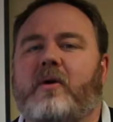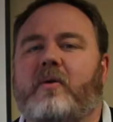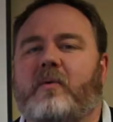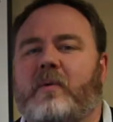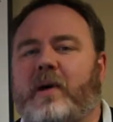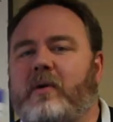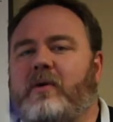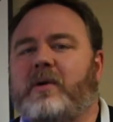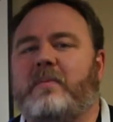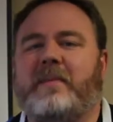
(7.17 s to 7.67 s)

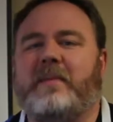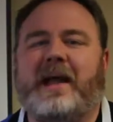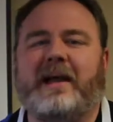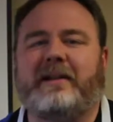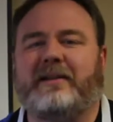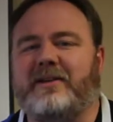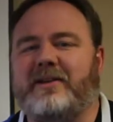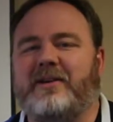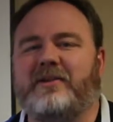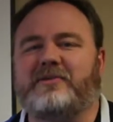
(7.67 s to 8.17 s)
Welcome
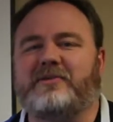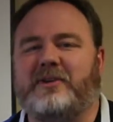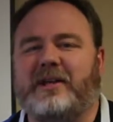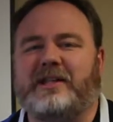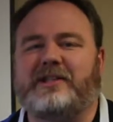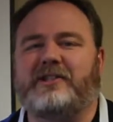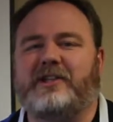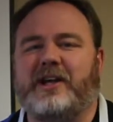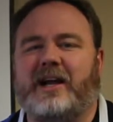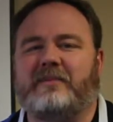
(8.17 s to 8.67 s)
back to No
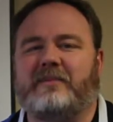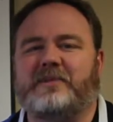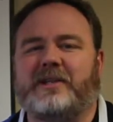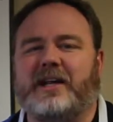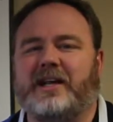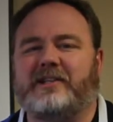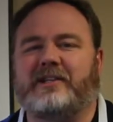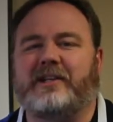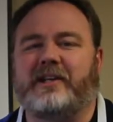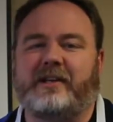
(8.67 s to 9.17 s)
Stress Job
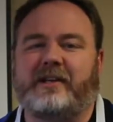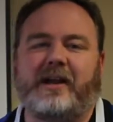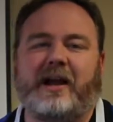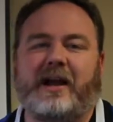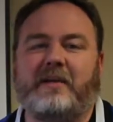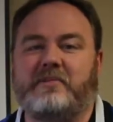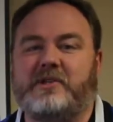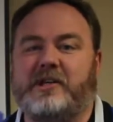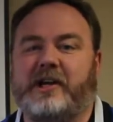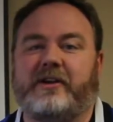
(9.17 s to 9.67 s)
Scheduling.
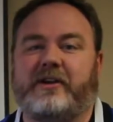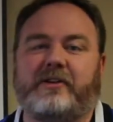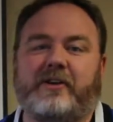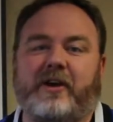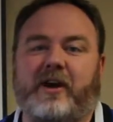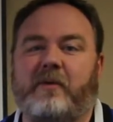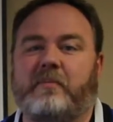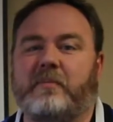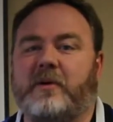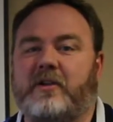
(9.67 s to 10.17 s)
I'm
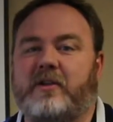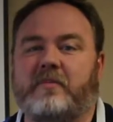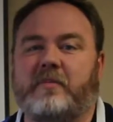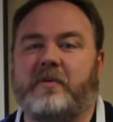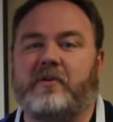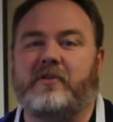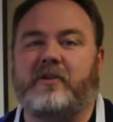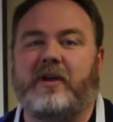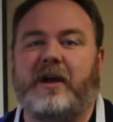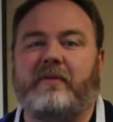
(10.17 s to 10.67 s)
Dahl,
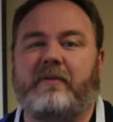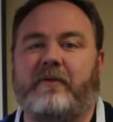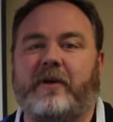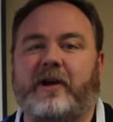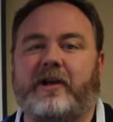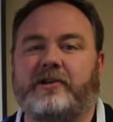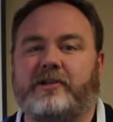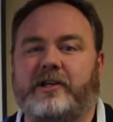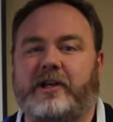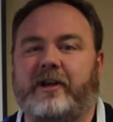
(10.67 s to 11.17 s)
Principal
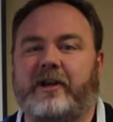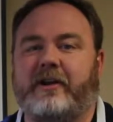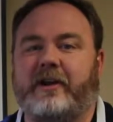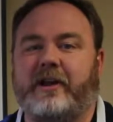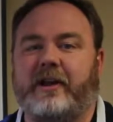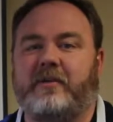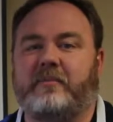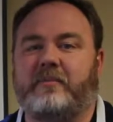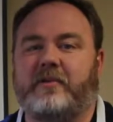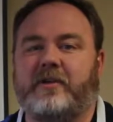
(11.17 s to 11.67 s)
Software Engineer at
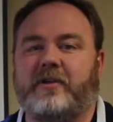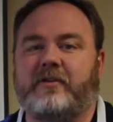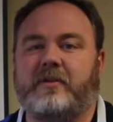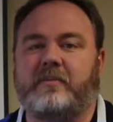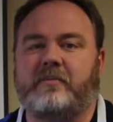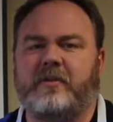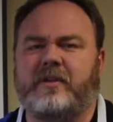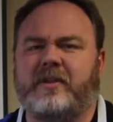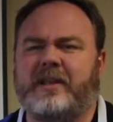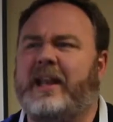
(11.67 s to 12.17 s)
Help
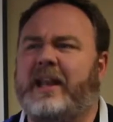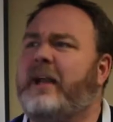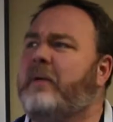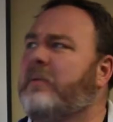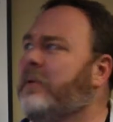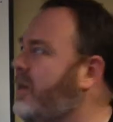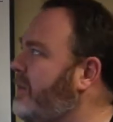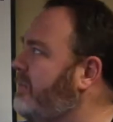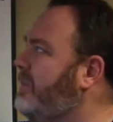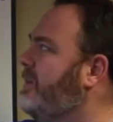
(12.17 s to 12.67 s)
Systems, and today
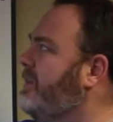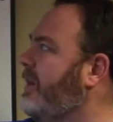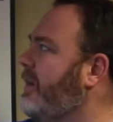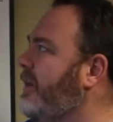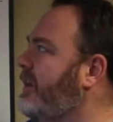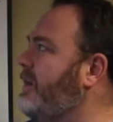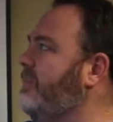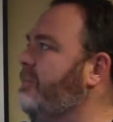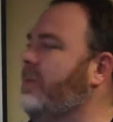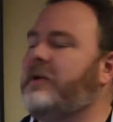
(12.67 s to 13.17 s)
we're going to be
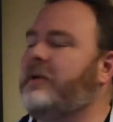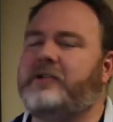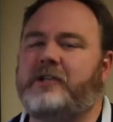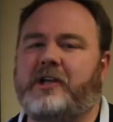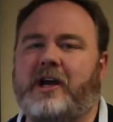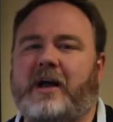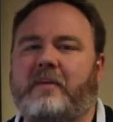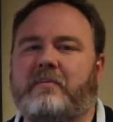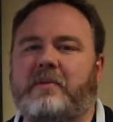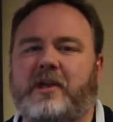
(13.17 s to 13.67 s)
talking about
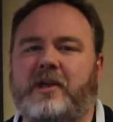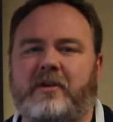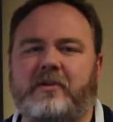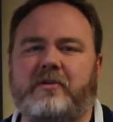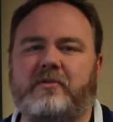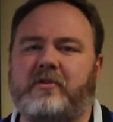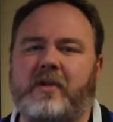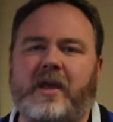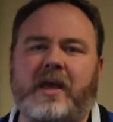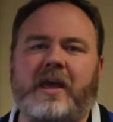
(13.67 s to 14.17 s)
job
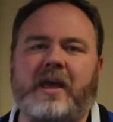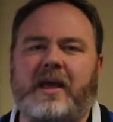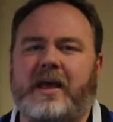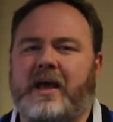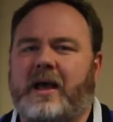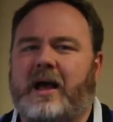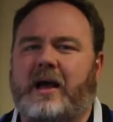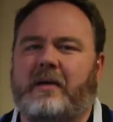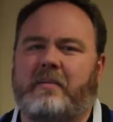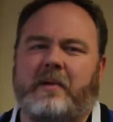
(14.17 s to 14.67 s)
queues
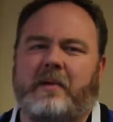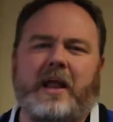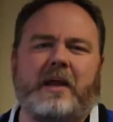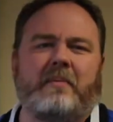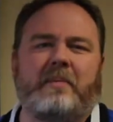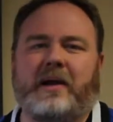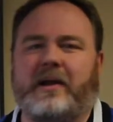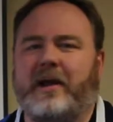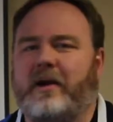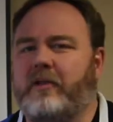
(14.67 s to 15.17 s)
and
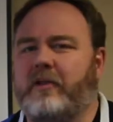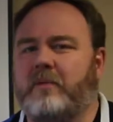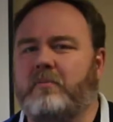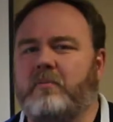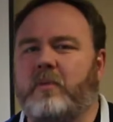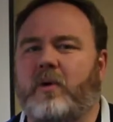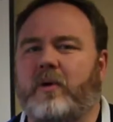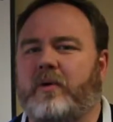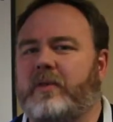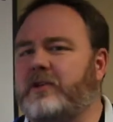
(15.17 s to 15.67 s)
about how they're
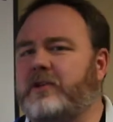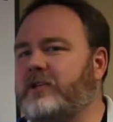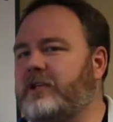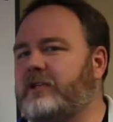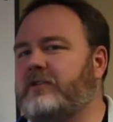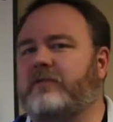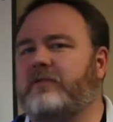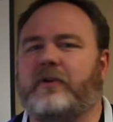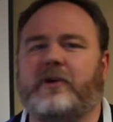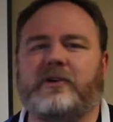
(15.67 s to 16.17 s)
more than
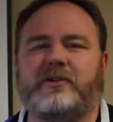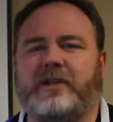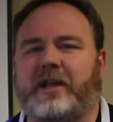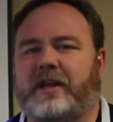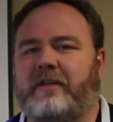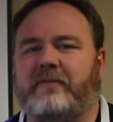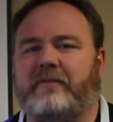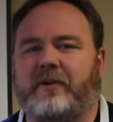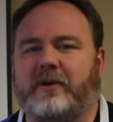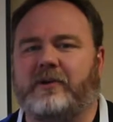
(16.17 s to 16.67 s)
just first
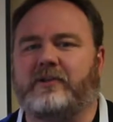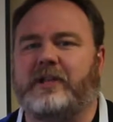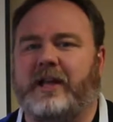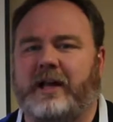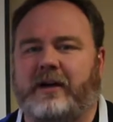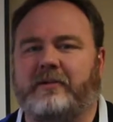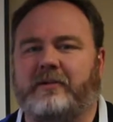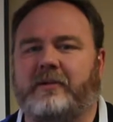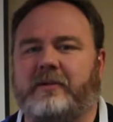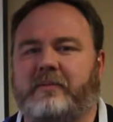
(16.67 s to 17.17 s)
in, first
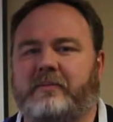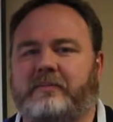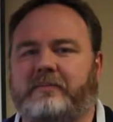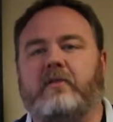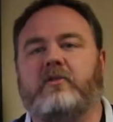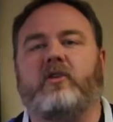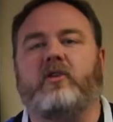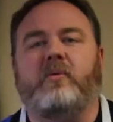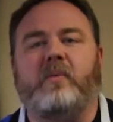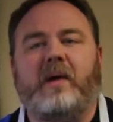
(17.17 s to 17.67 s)
out.
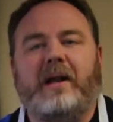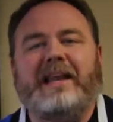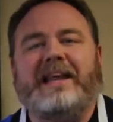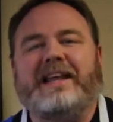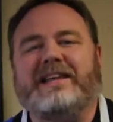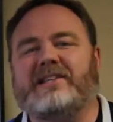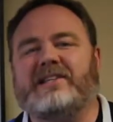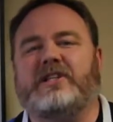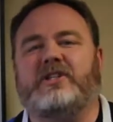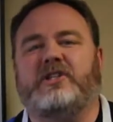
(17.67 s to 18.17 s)
So what
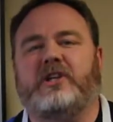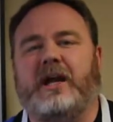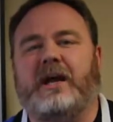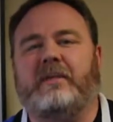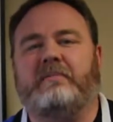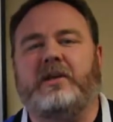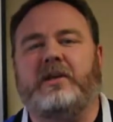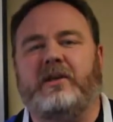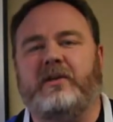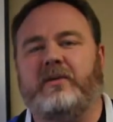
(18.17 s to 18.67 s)
is a
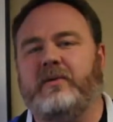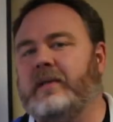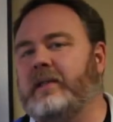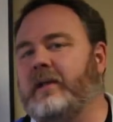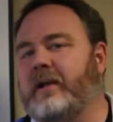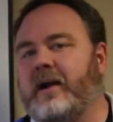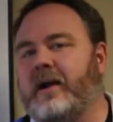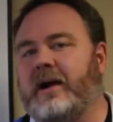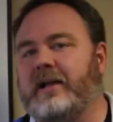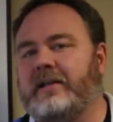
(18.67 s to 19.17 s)
job queue in
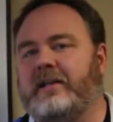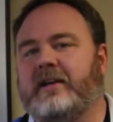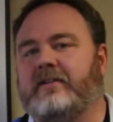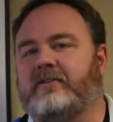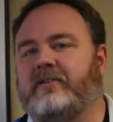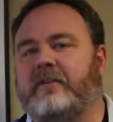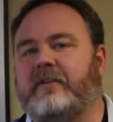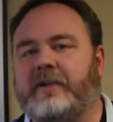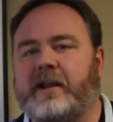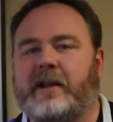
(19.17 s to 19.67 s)
the
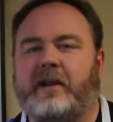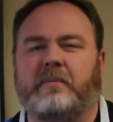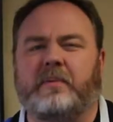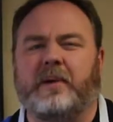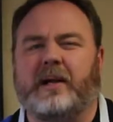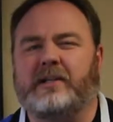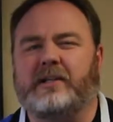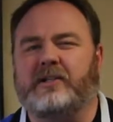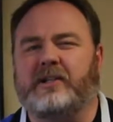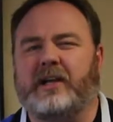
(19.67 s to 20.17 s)
context of an
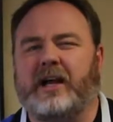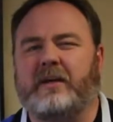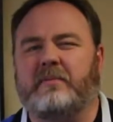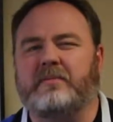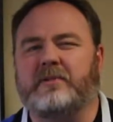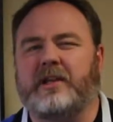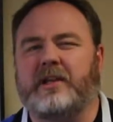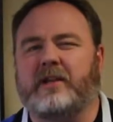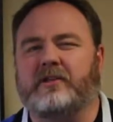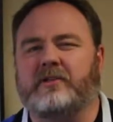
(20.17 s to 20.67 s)
enterprise job
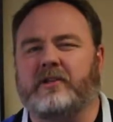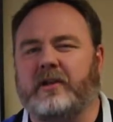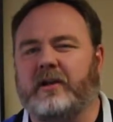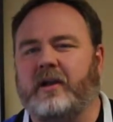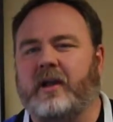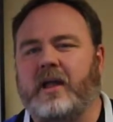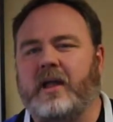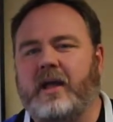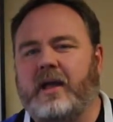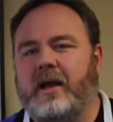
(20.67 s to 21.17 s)
scheduler?
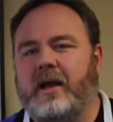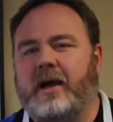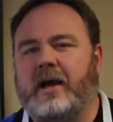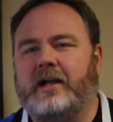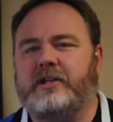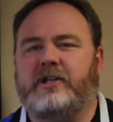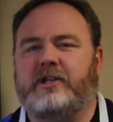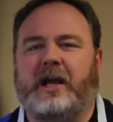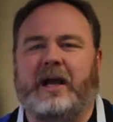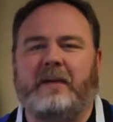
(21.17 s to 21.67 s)

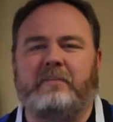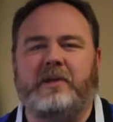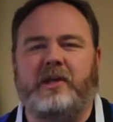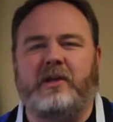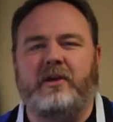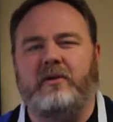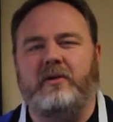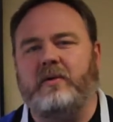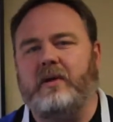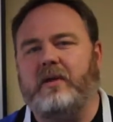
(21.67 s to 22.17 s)
A job
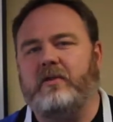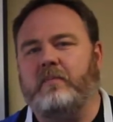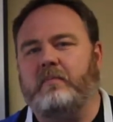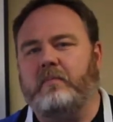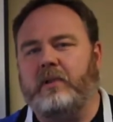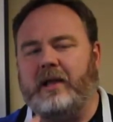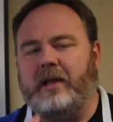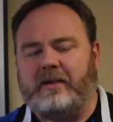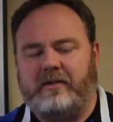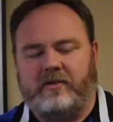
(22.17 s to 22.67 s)
queue is a
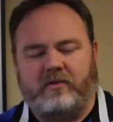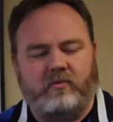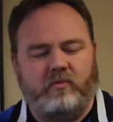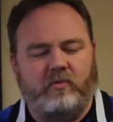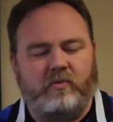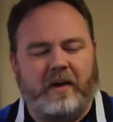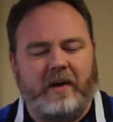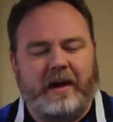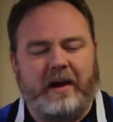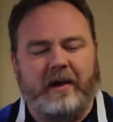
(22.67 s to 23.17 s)
place
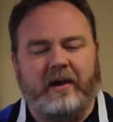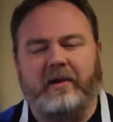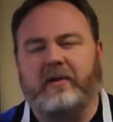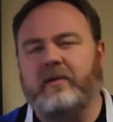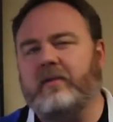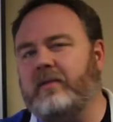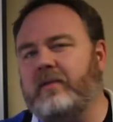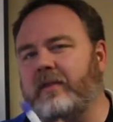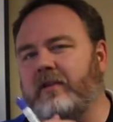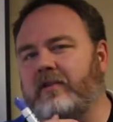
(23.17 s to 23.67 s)

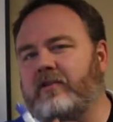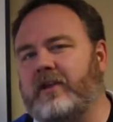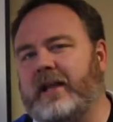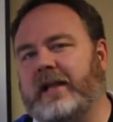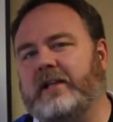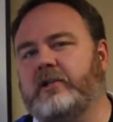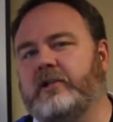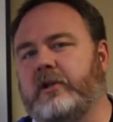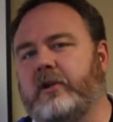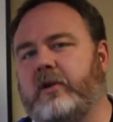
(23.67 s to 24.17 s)
where the
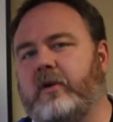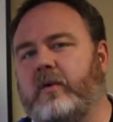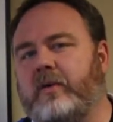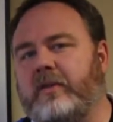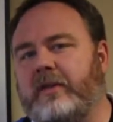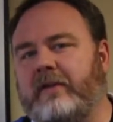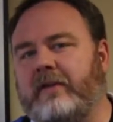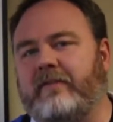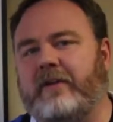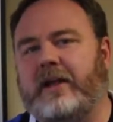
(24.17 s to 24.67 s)
scheduler or
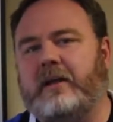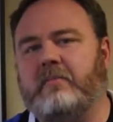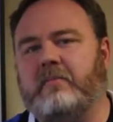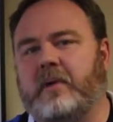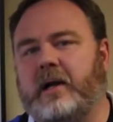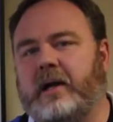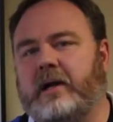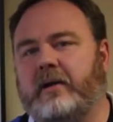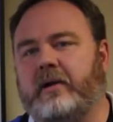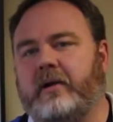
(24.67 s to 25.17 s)
the event
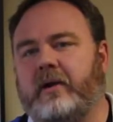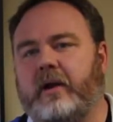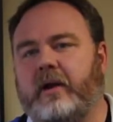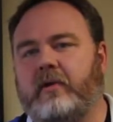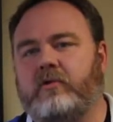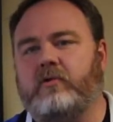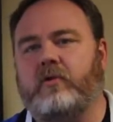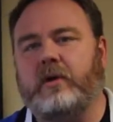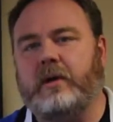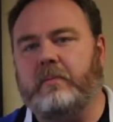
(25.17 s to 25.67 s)
monitor
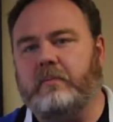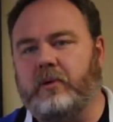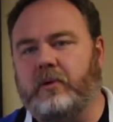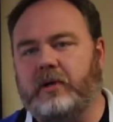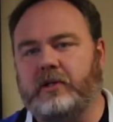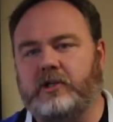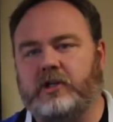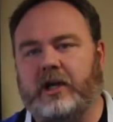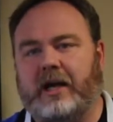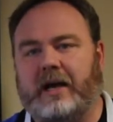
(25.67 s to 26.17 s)
is going to put
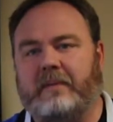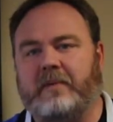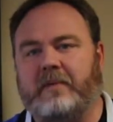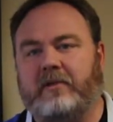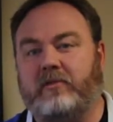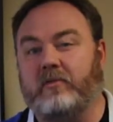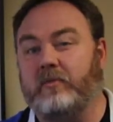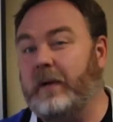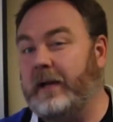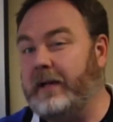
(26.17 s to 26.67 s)
a job
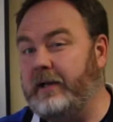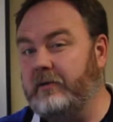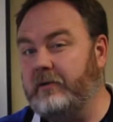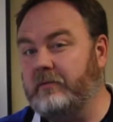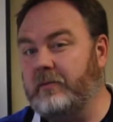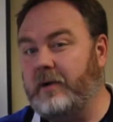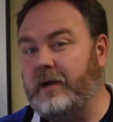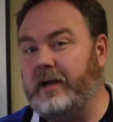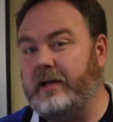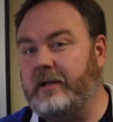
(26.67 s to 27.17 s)
that's ready to
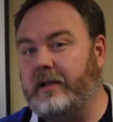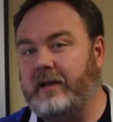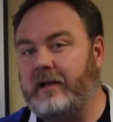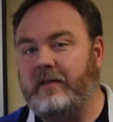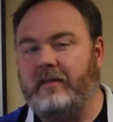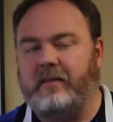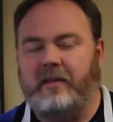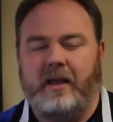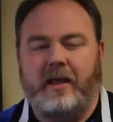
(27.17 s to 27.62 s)
run.